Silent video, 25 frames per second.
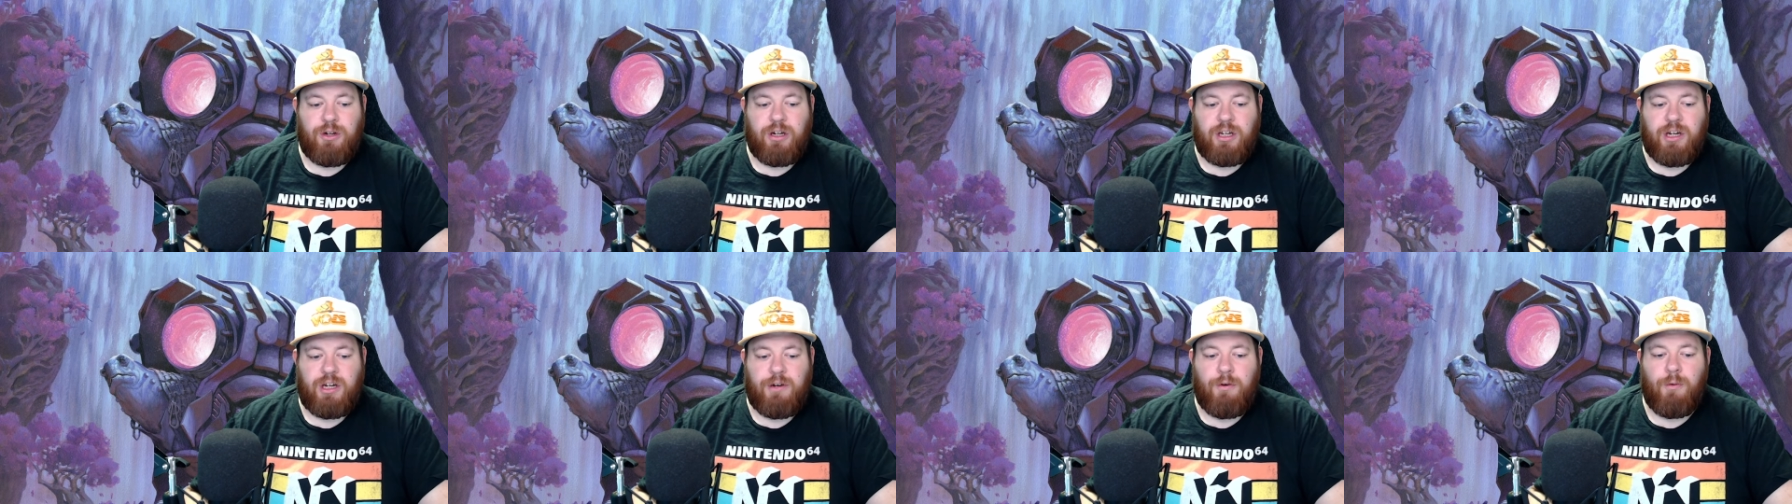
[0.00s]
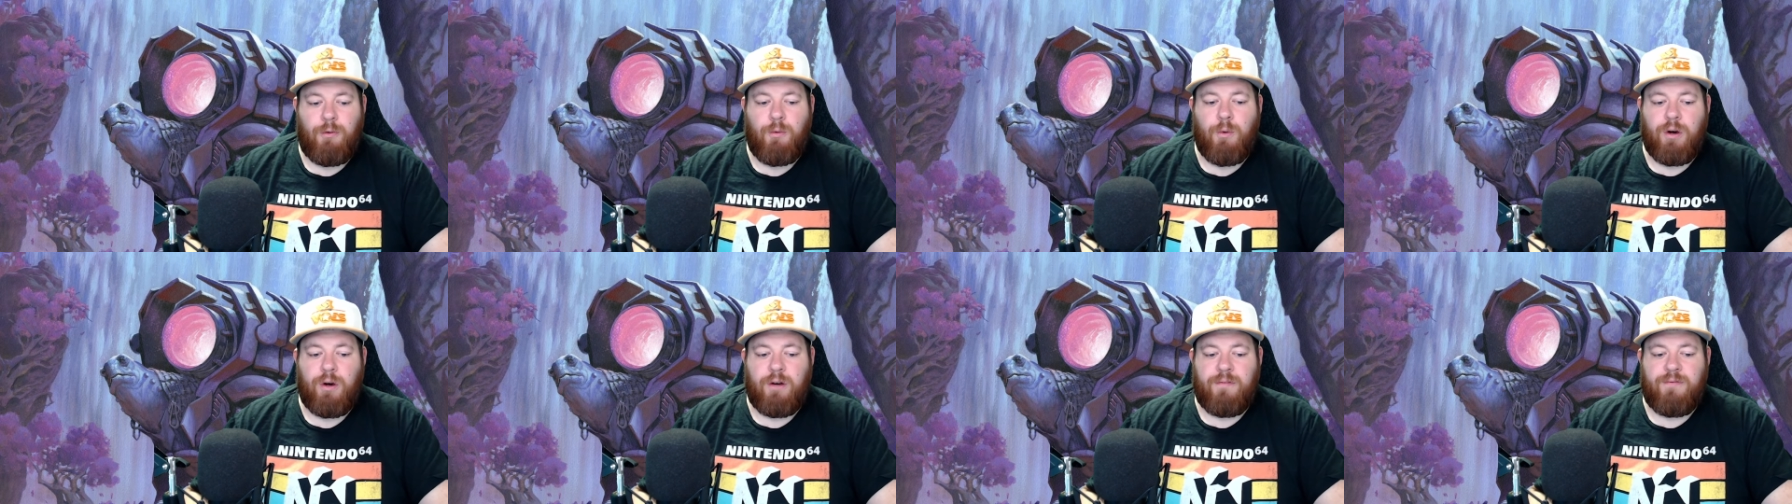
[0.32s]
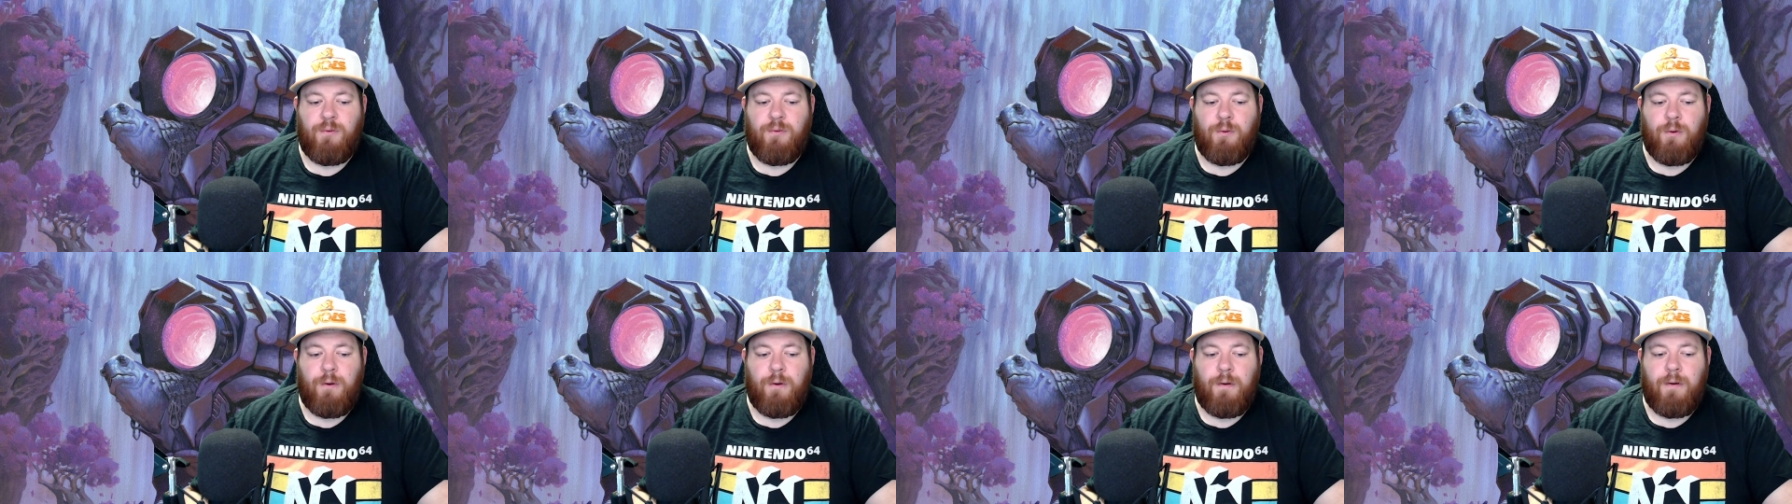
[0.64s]
to get rewarded
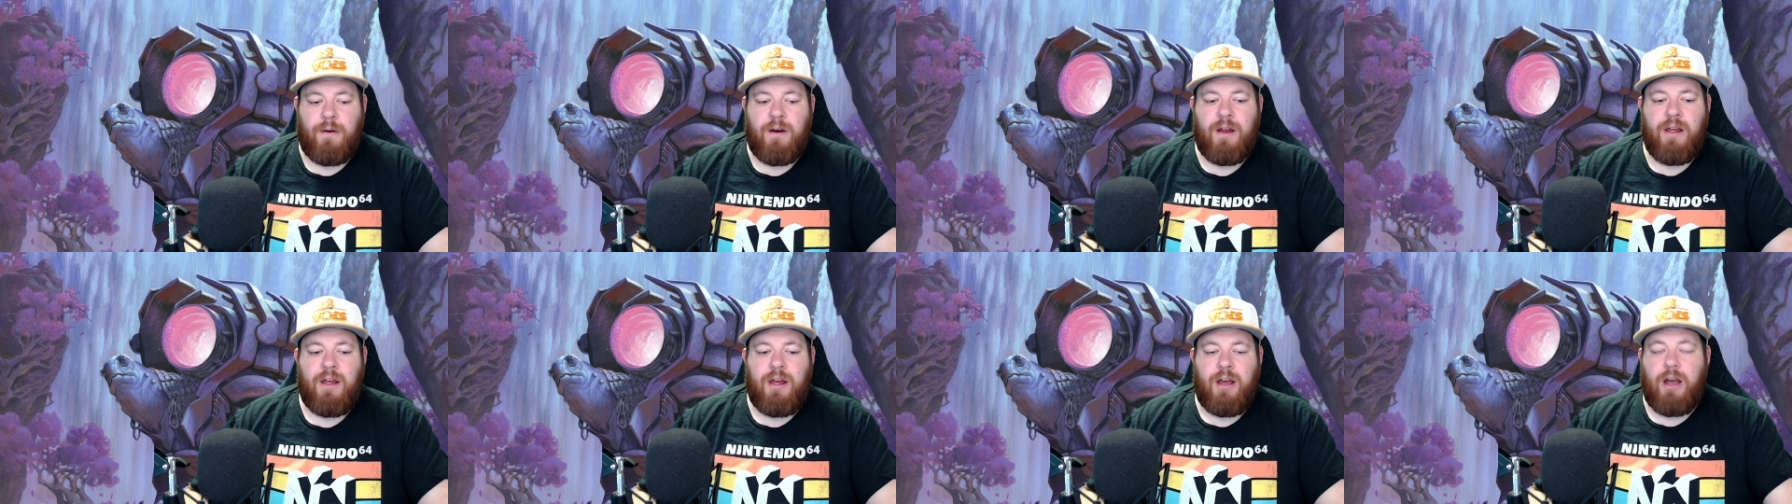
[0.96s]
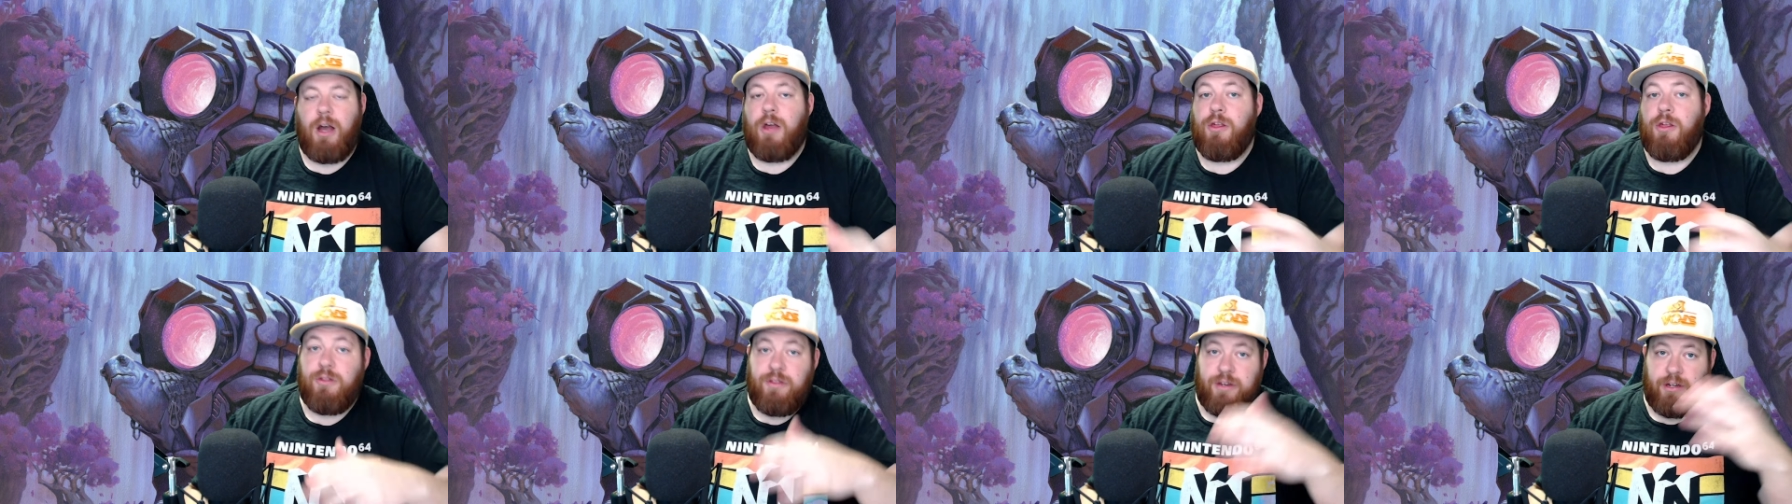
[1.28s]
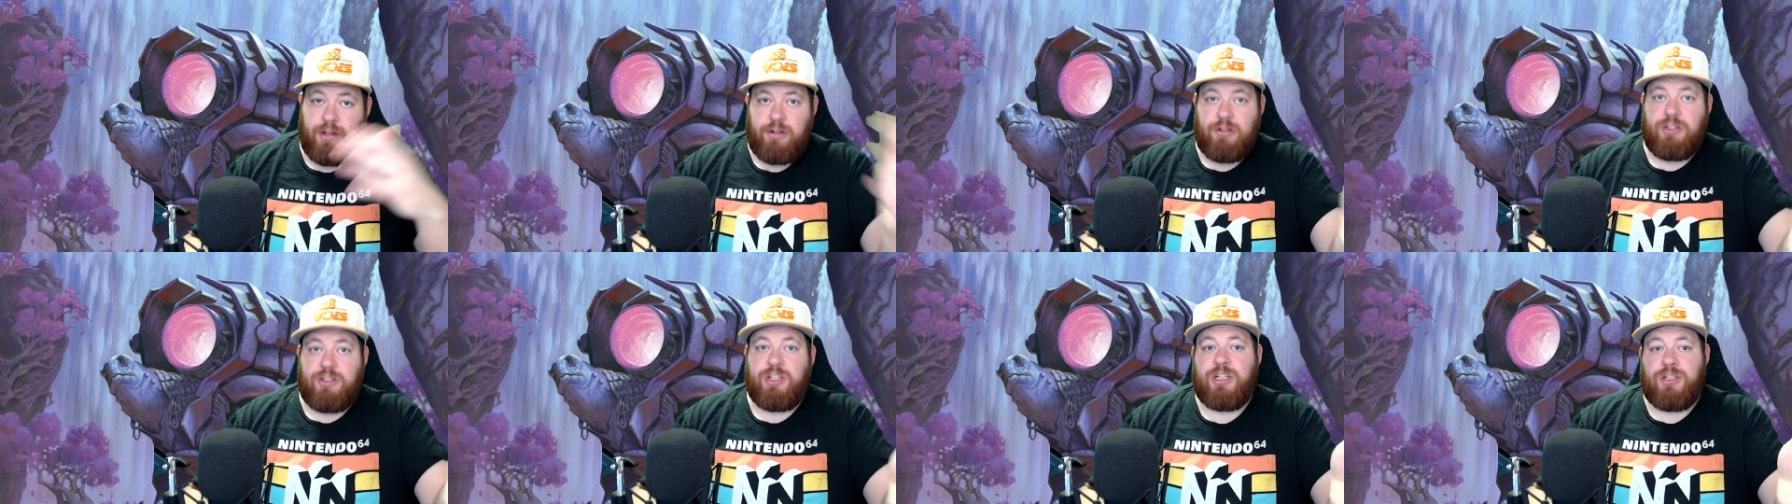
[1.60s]
for other than
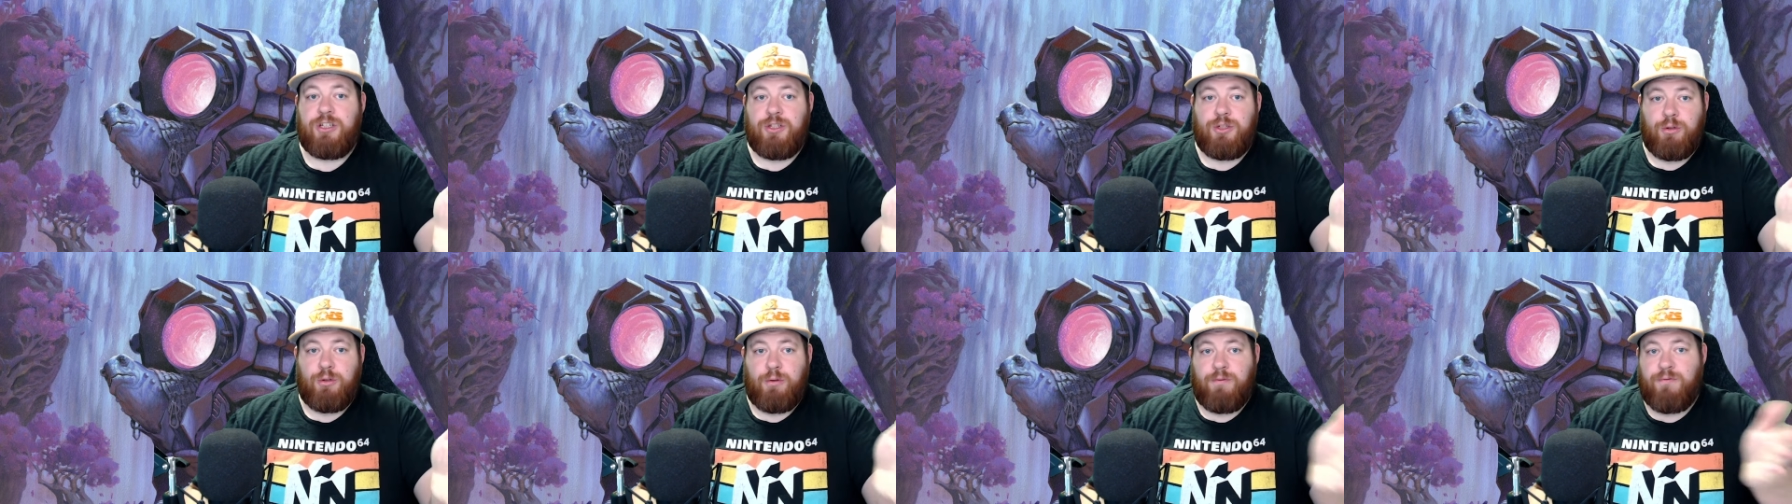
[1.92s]
Ninjutsu